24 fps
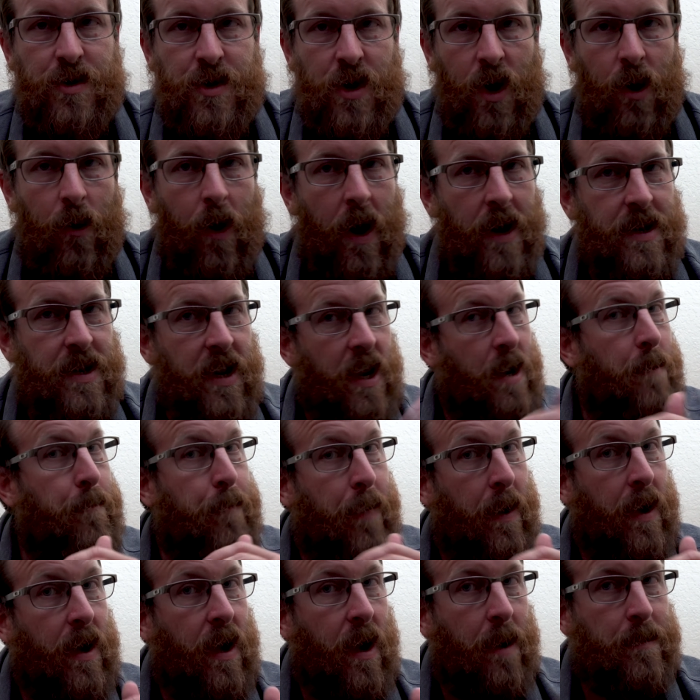So I
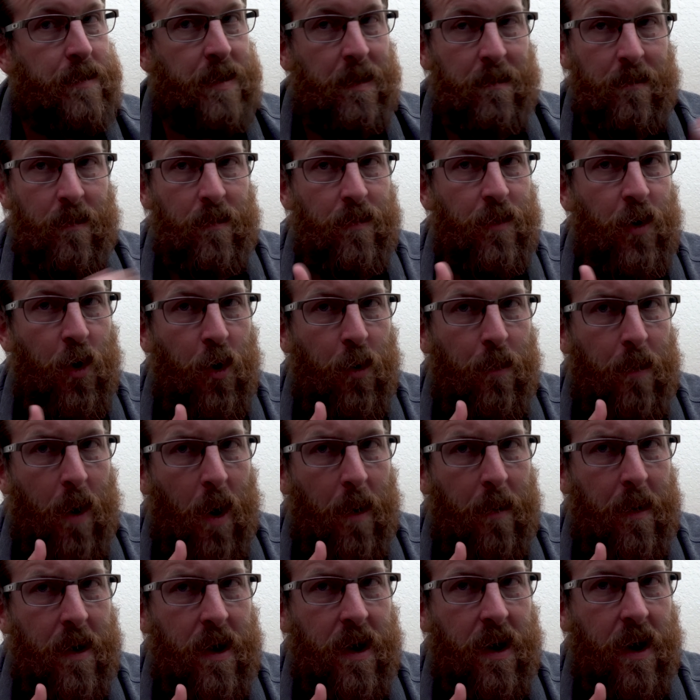did pick up some new
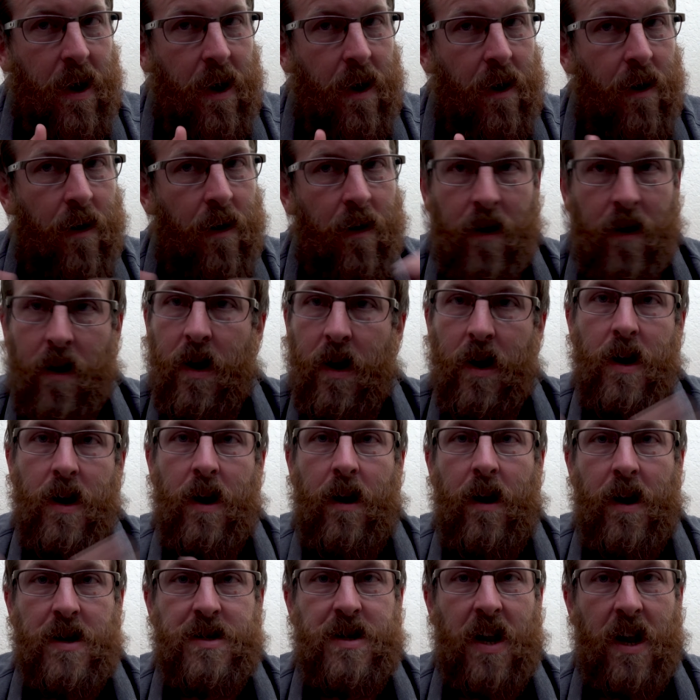moment gear.
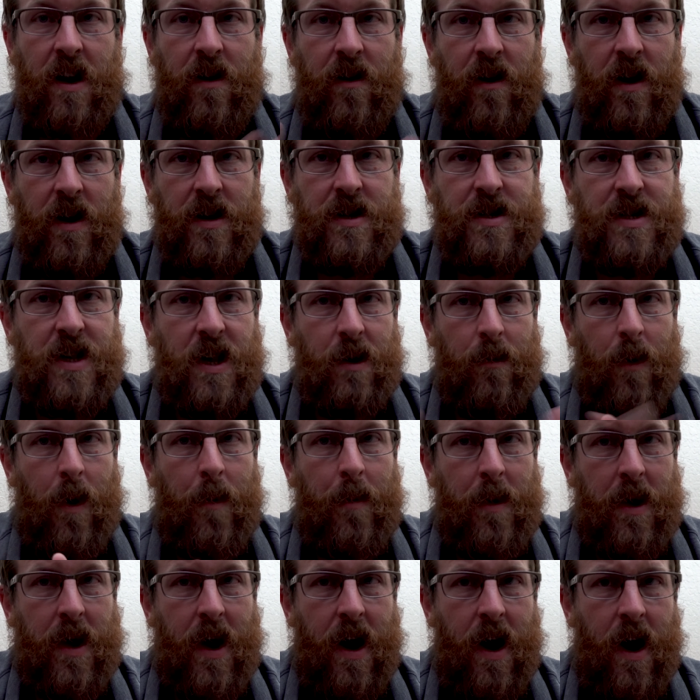Let's take a look, see what
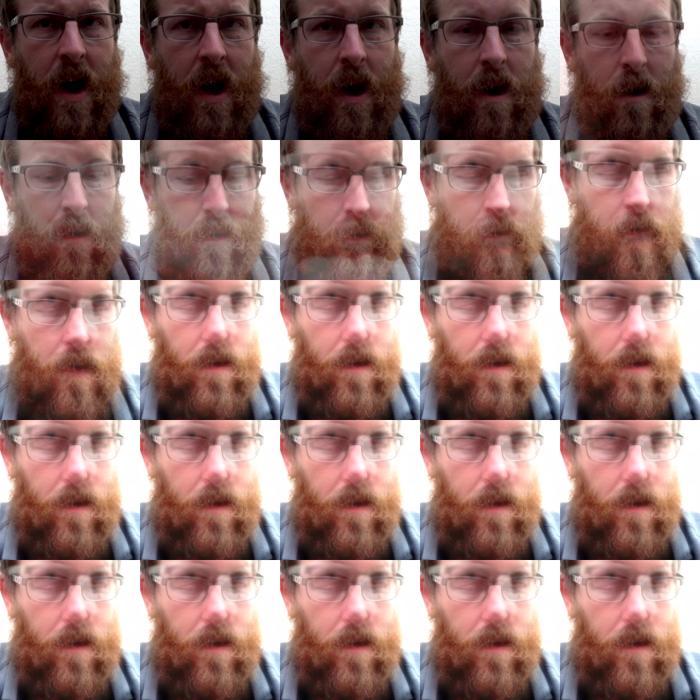we got.